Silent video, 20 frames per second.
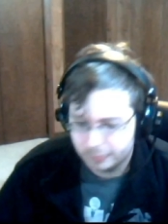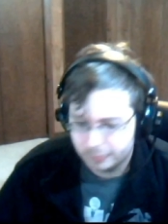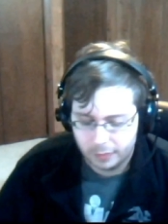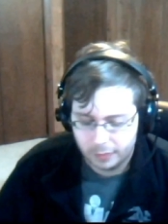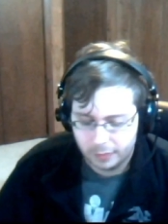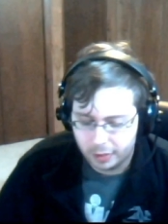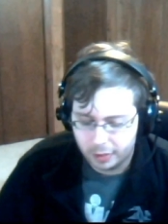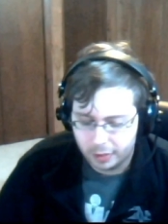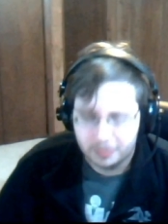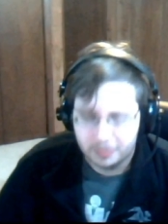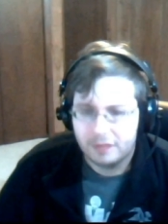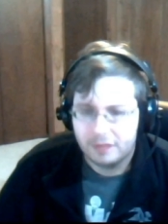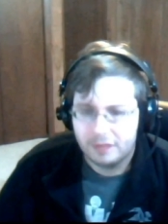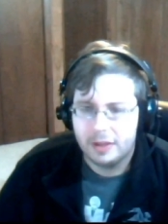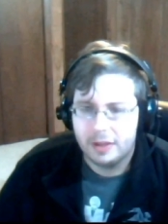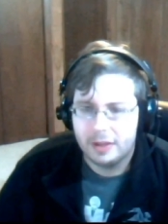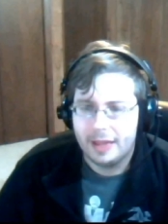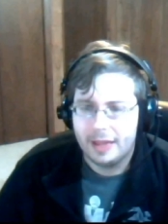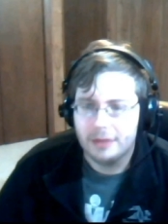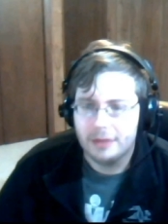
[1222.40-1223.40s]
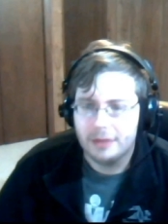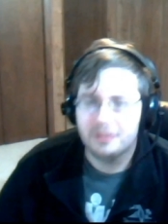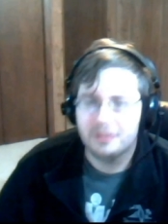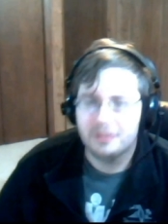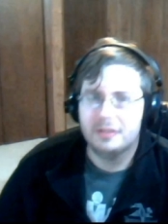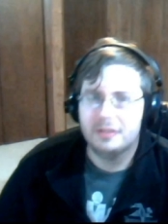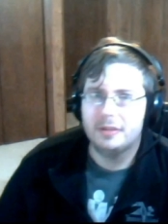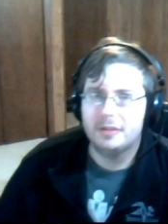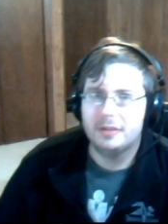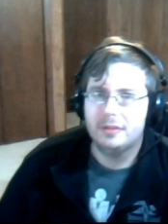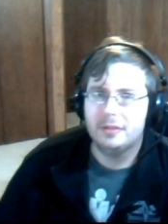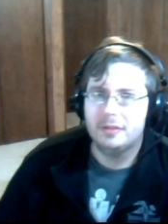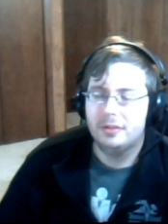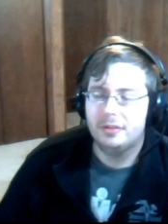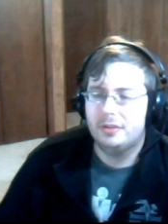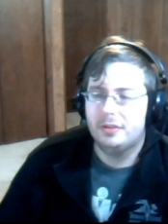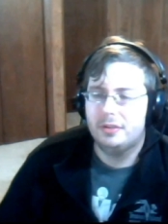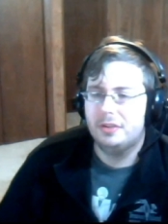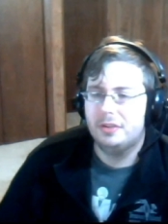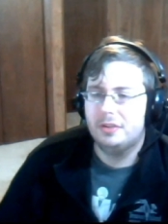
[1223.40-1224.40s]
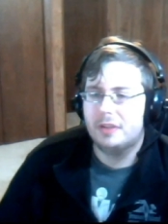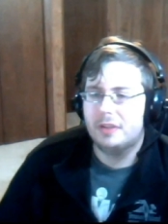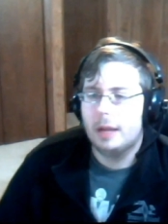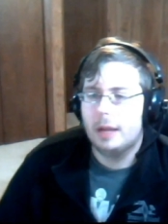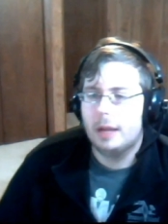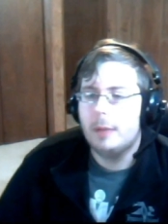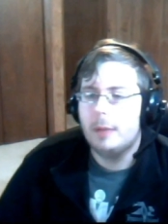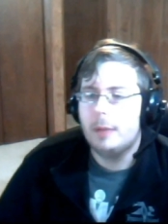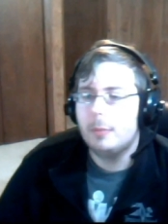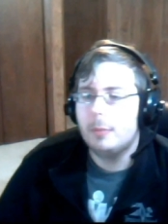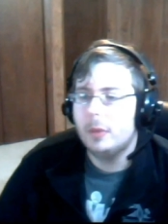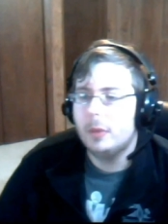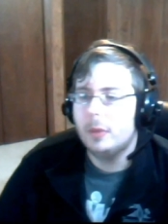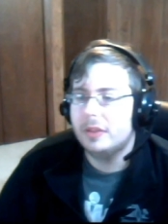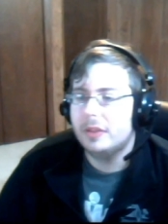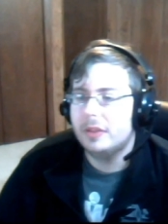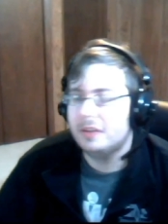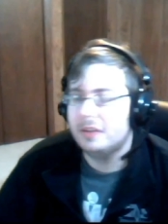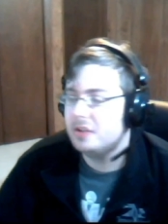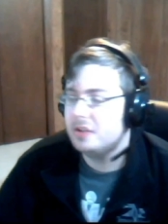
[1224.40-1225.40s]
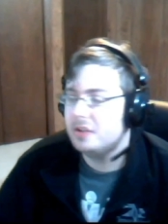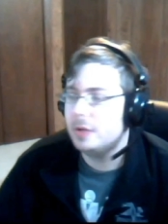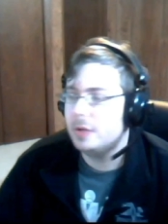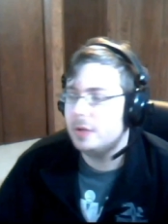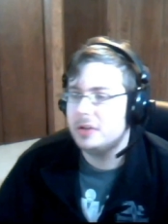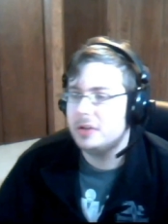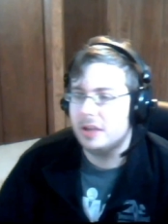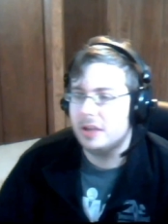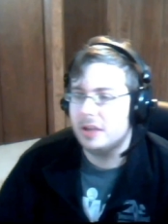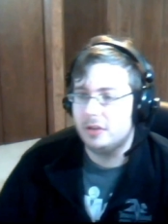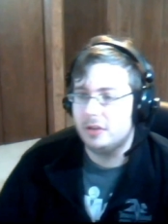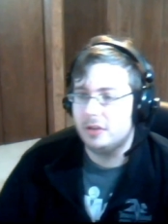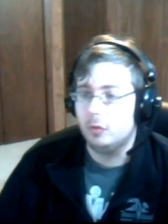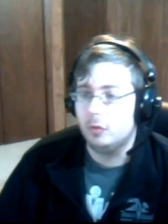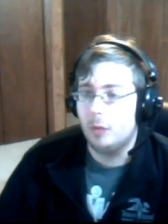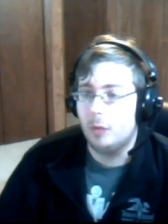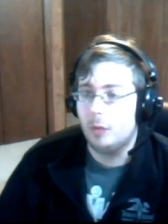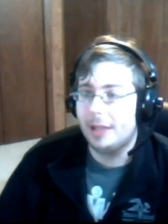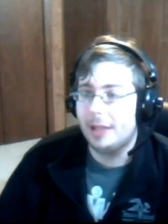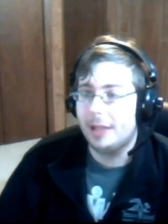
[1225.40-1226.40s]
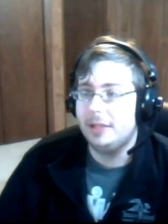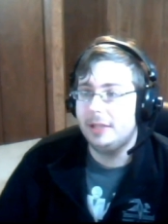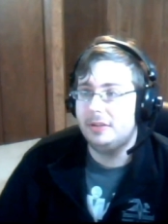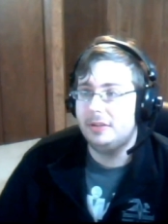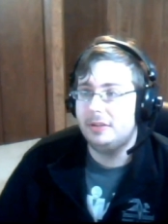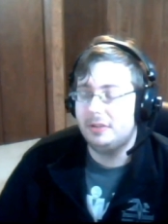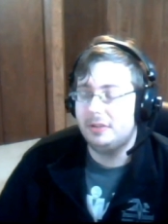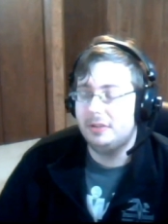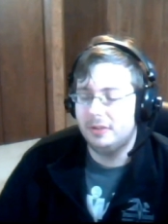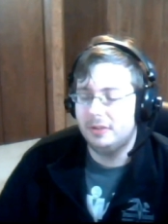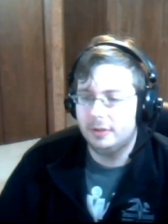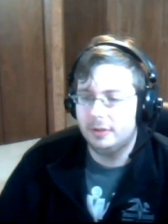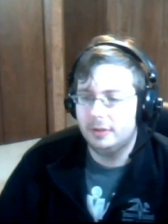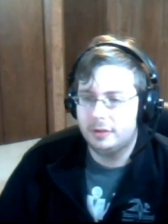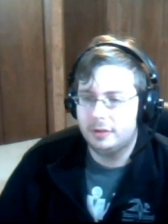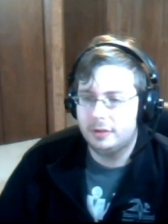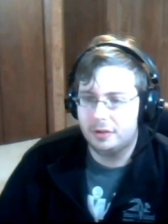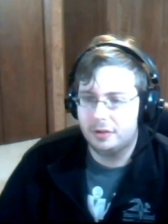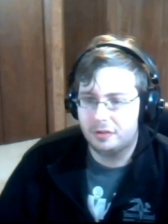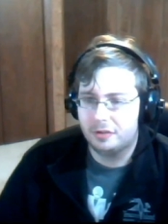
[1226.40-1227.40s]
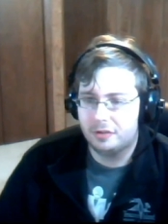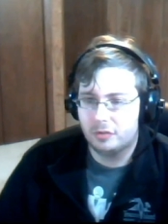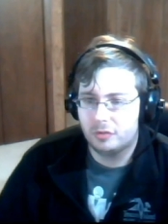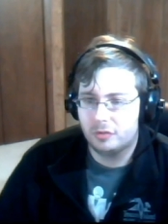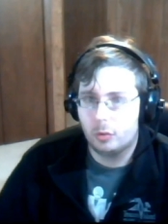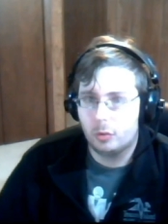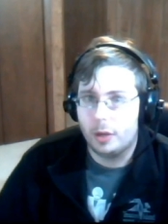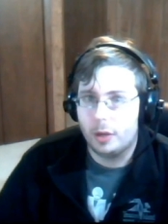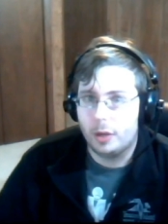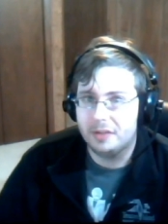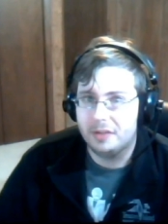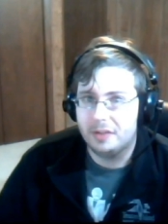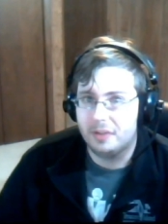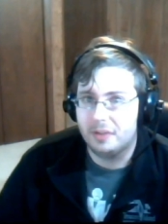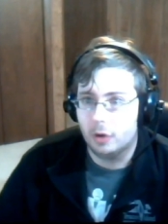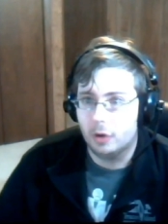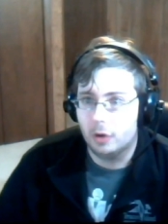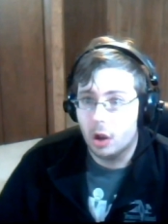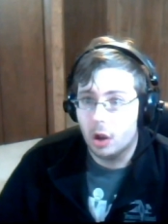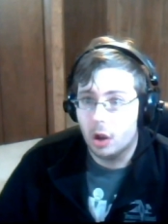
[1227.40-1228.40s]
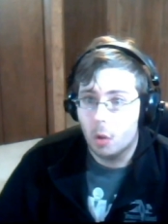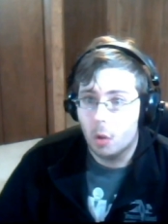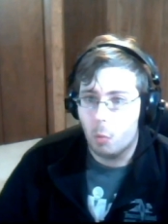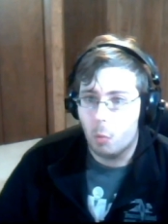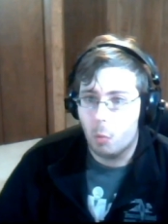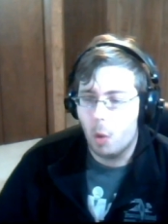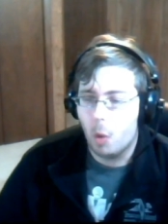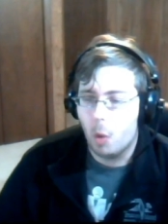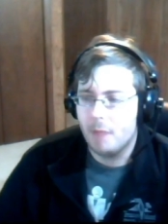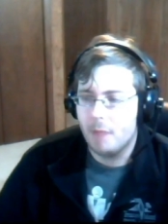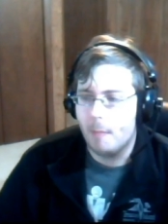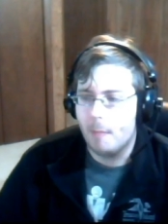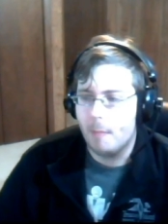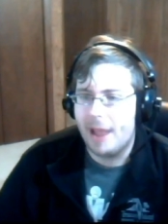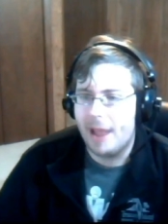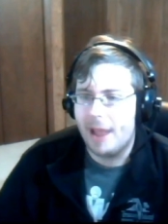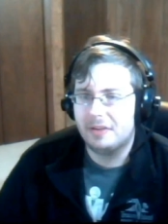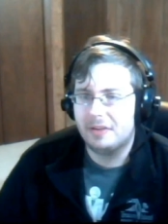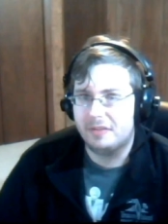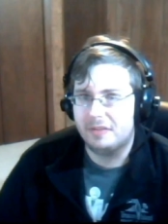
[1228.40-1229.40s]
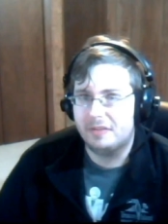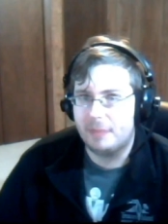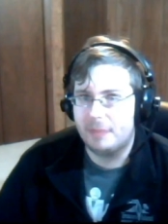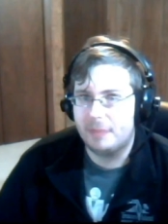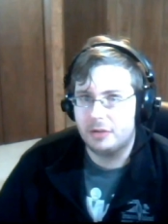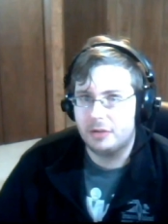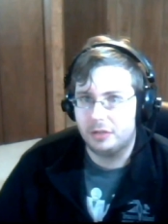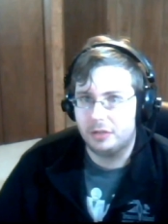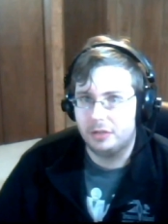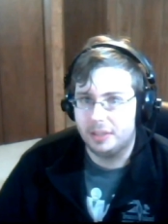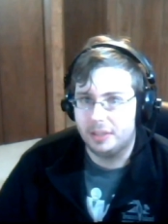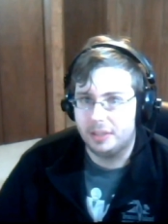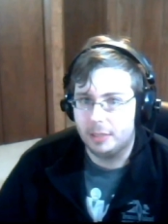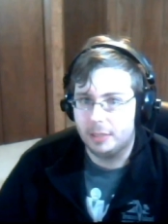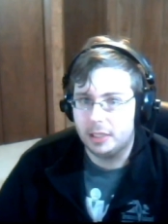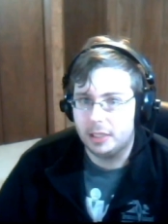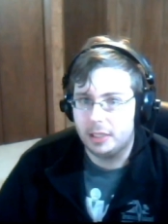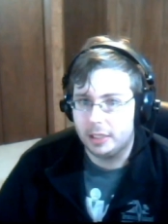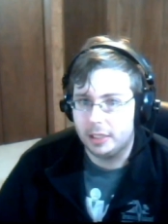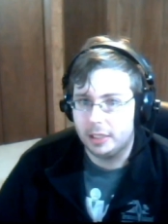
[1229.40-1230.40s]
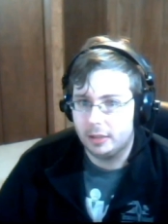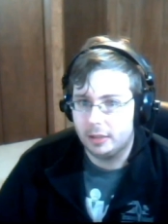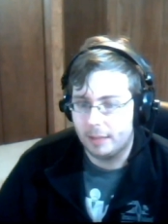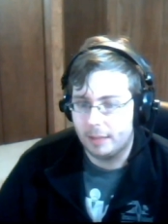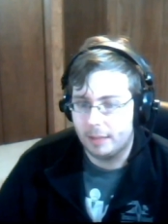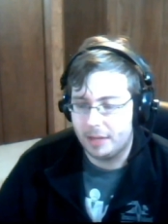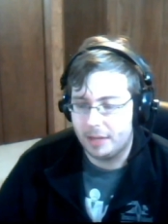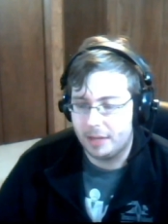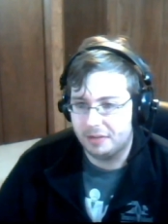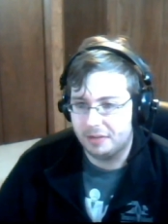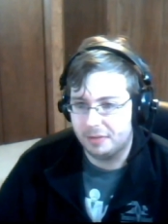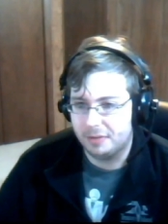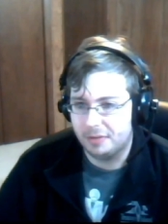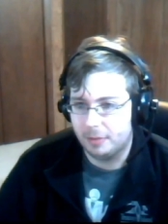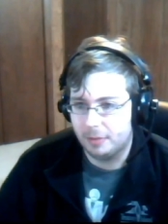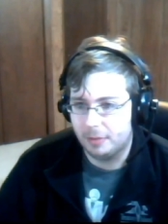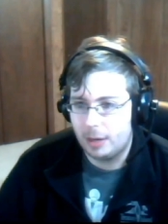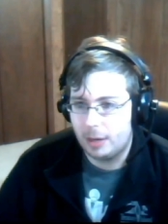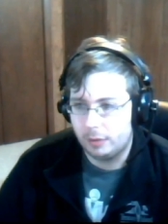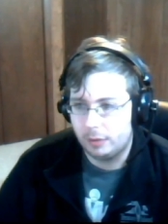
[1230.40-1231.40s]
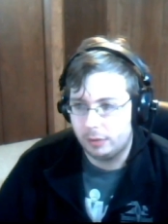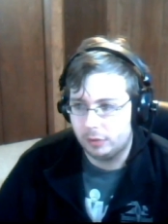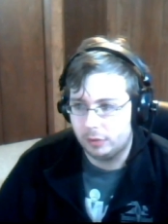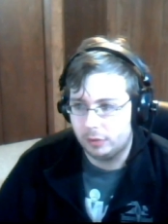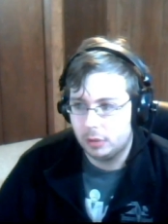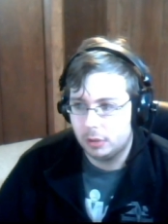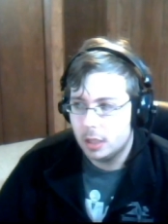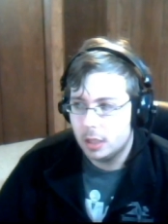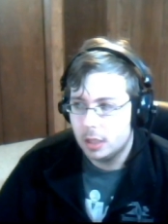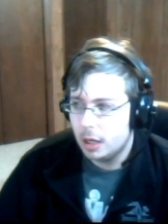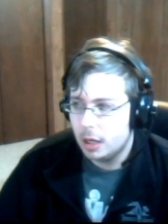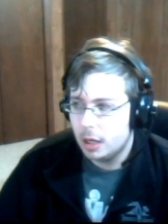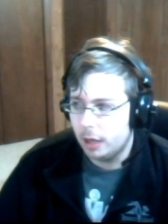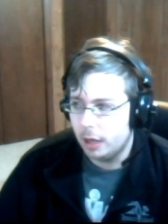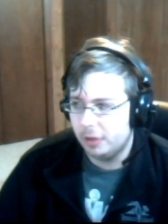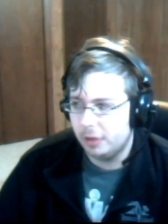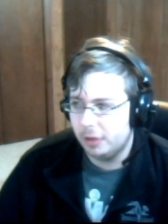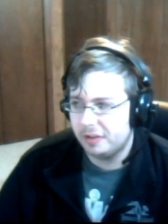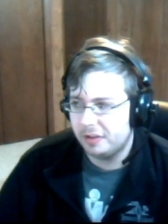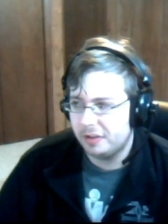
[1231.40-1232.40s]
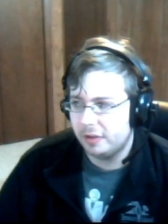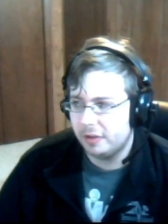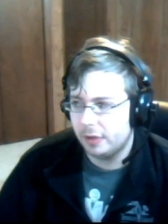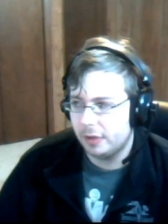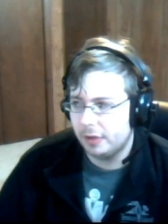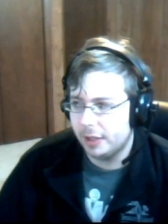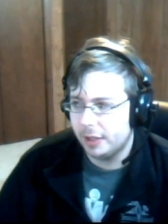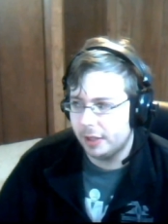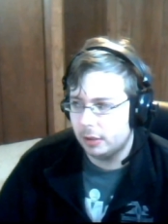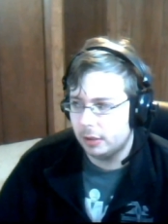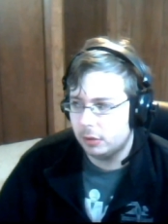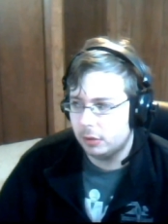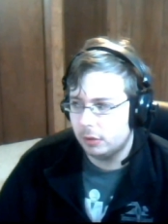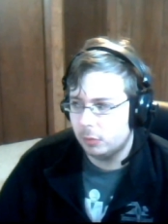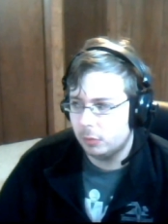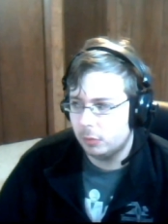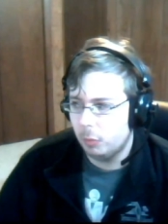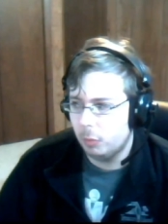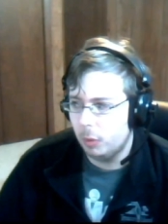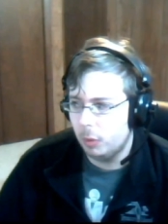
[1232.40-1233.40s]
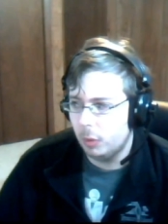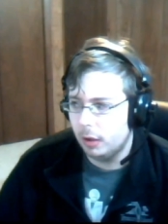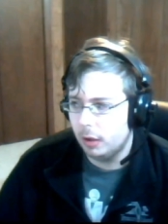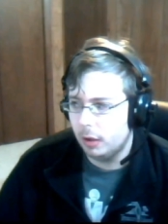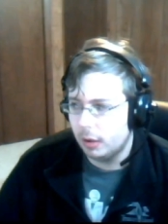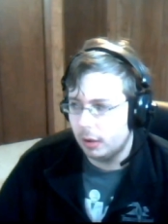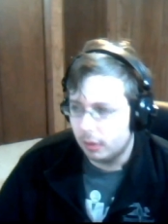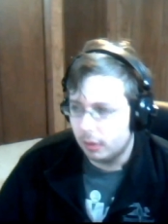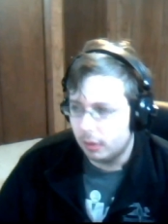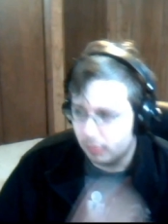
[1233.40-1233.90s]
Stuff like that. Just come up with a situation that directly destroys their one massive specialty ability that makes them so powerful, and all of a sudden they're like, well,